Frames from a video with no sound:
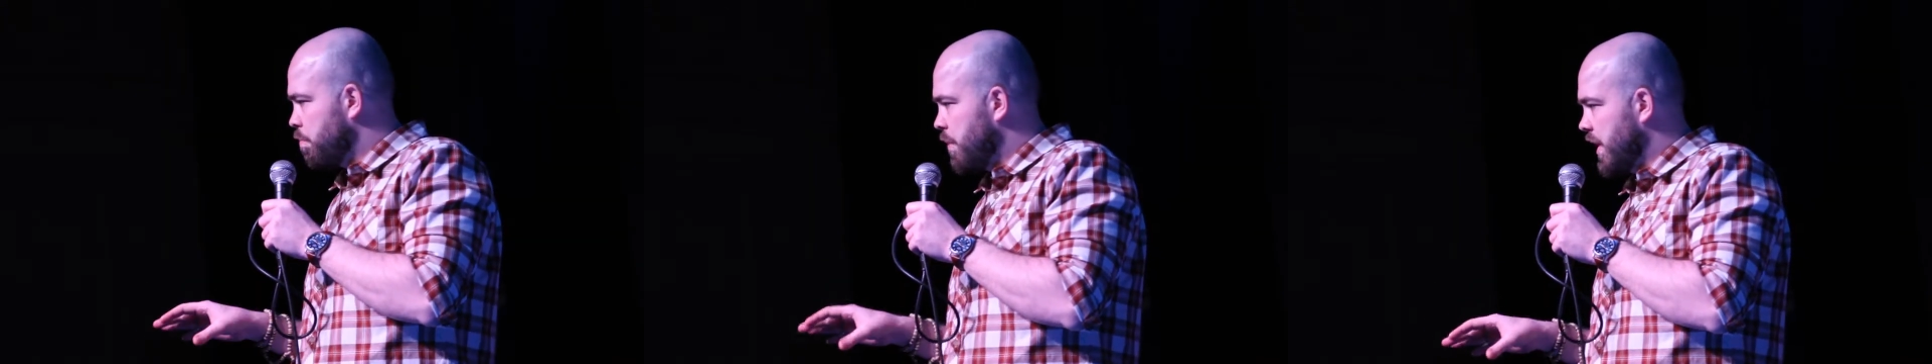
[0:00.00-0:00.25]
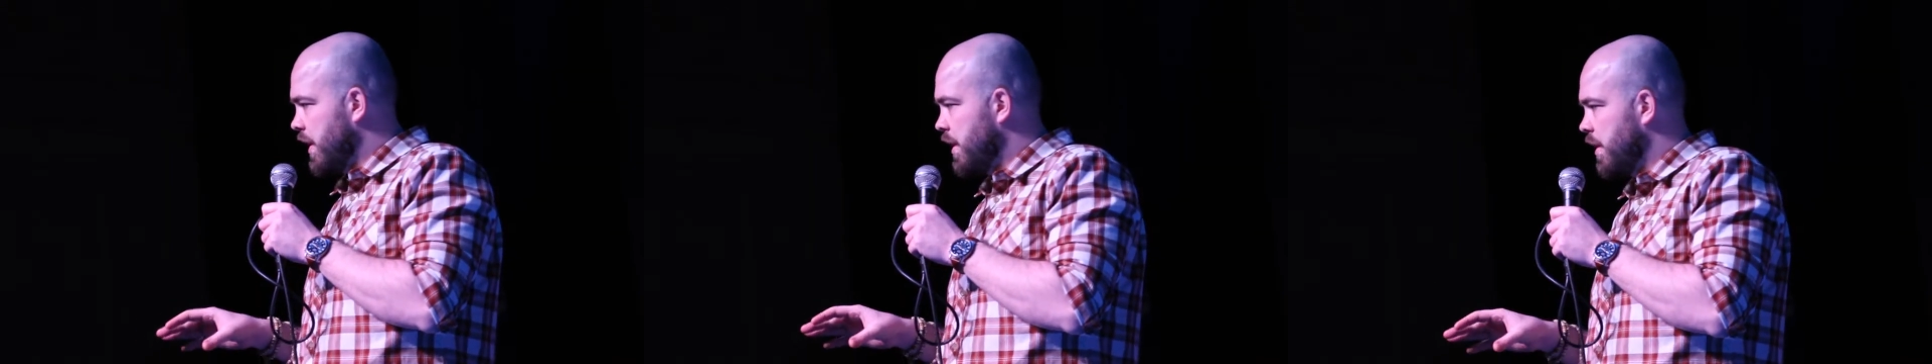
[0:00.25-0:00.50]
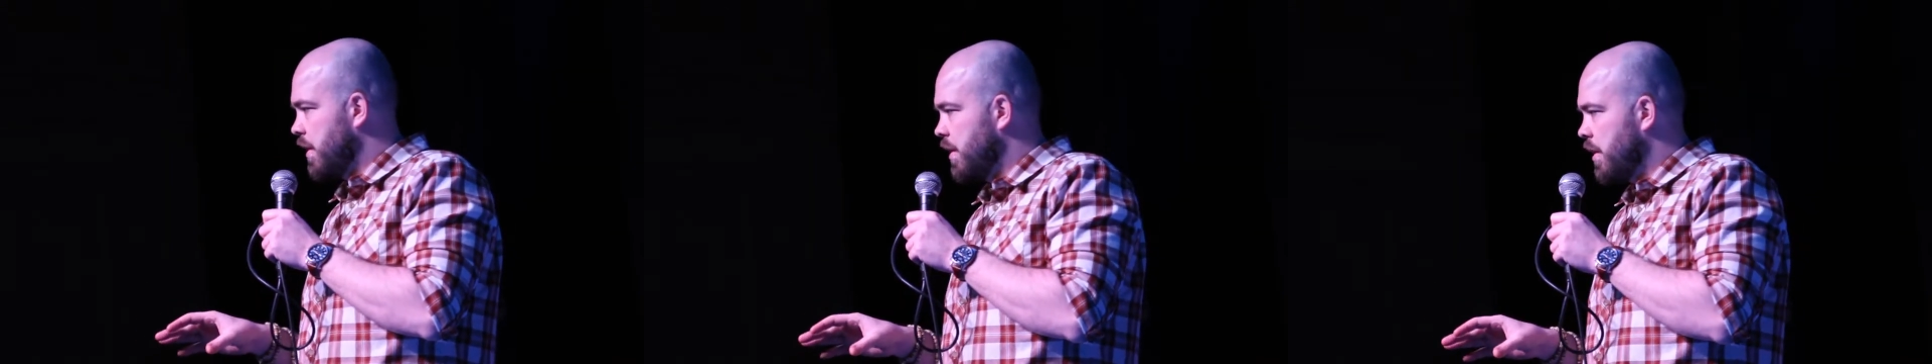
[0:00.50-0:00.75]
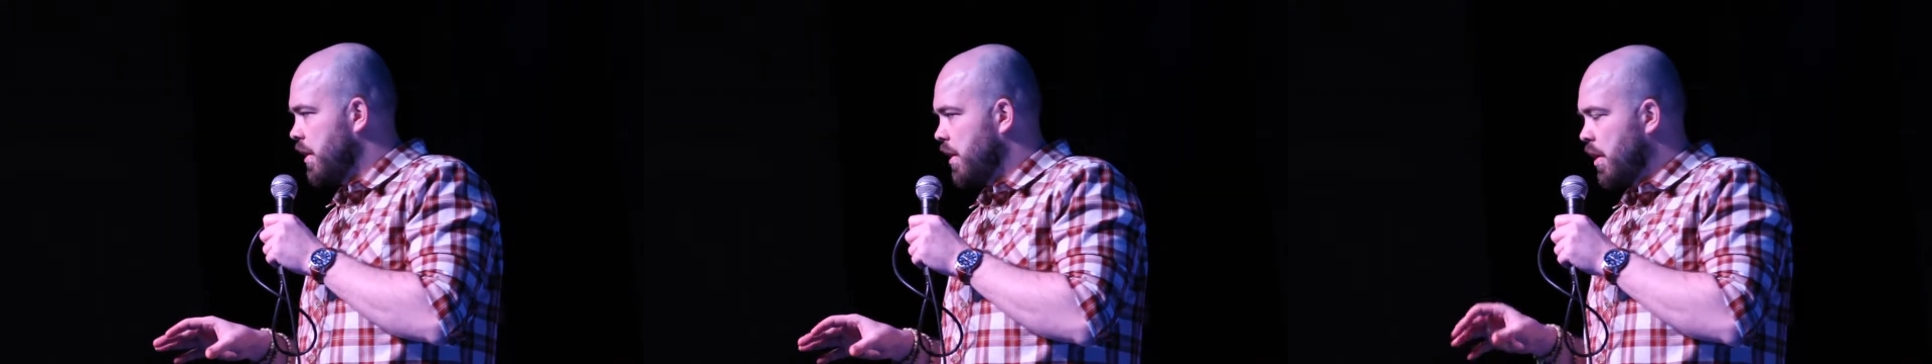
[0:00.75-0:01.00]
be.
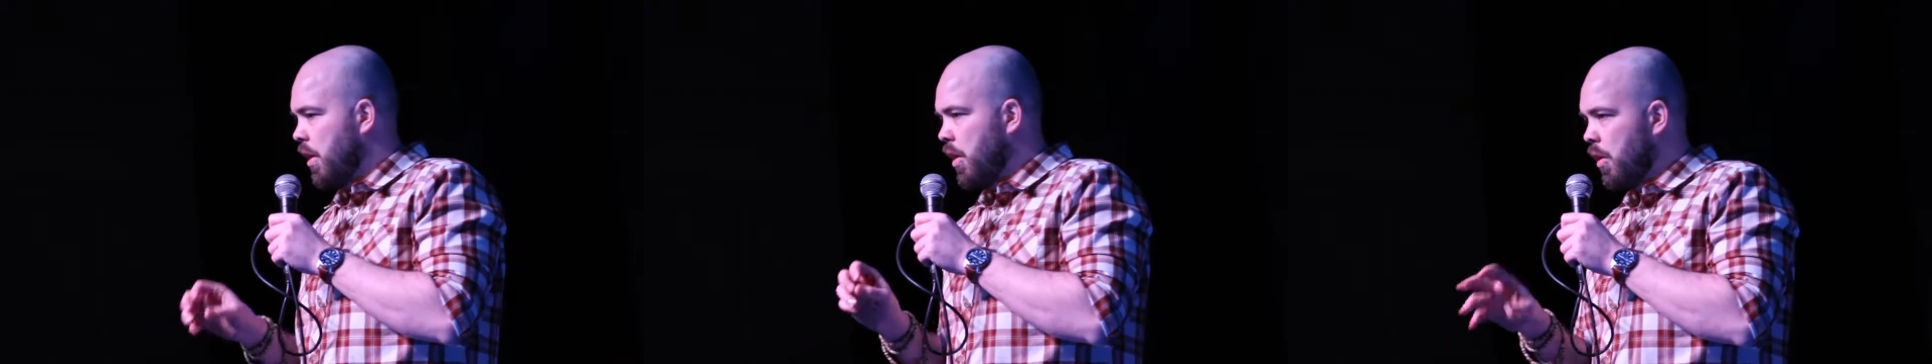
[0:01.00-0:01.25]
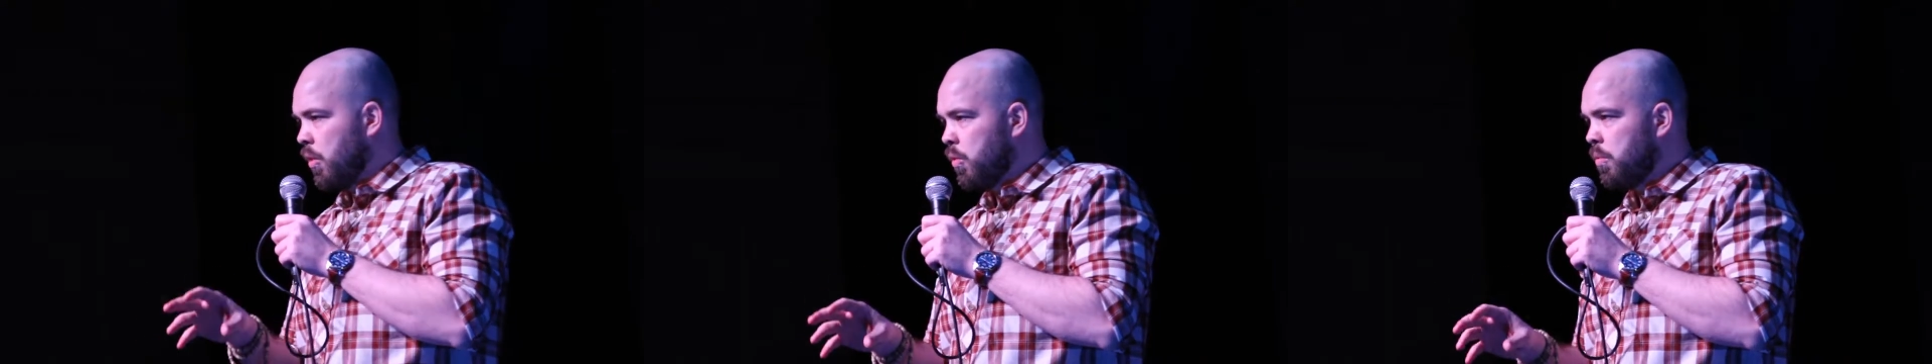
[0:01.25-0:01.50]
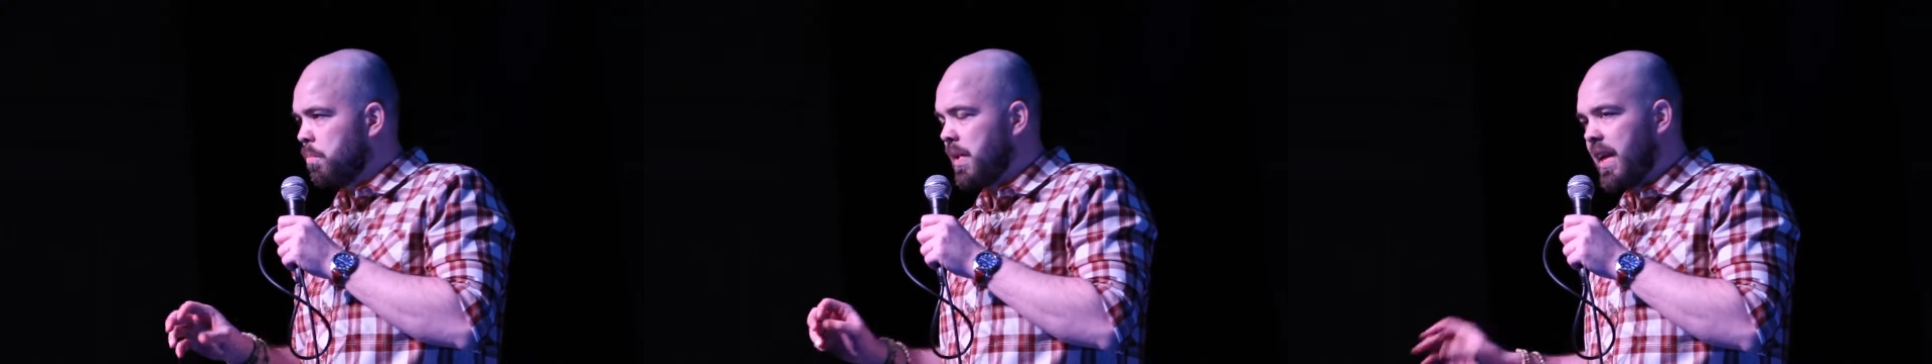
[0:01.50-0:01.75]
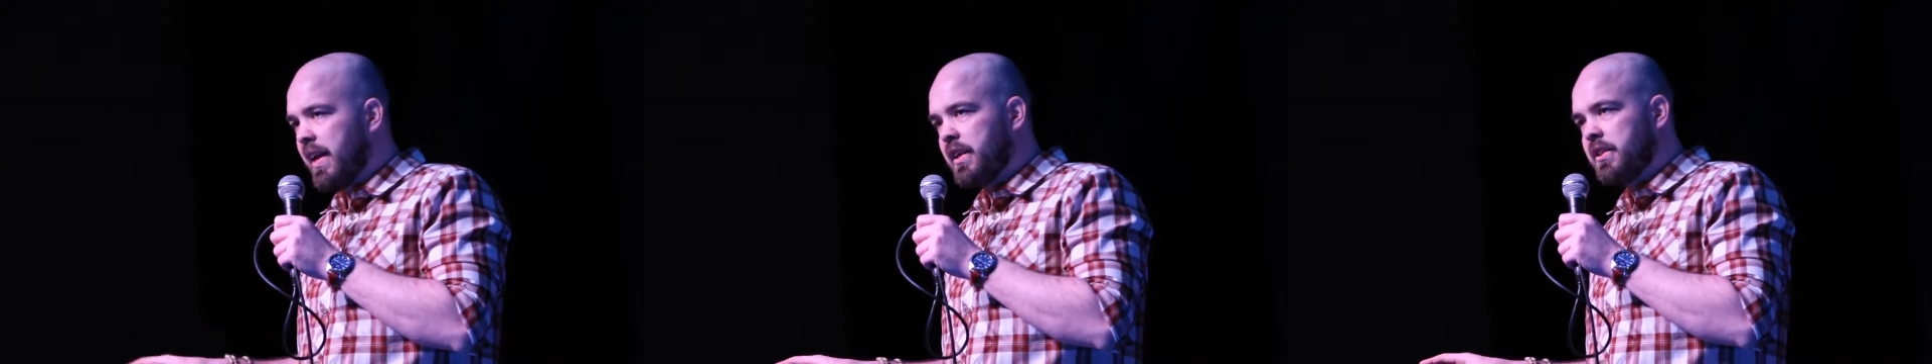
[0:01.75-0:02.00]

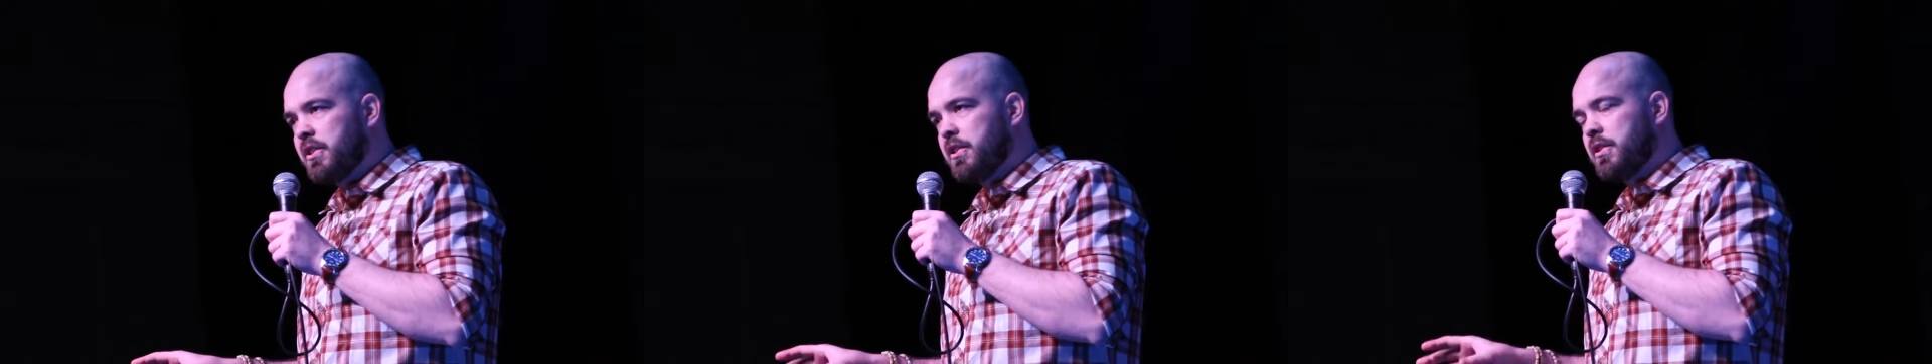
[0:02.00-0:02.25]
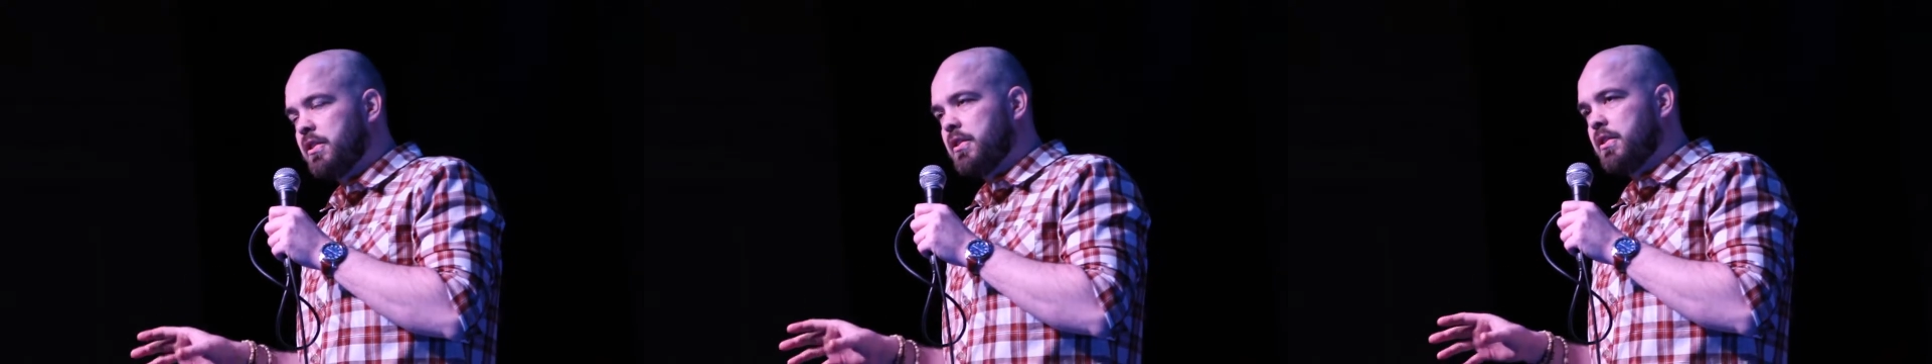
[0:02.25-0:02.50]
Homeless.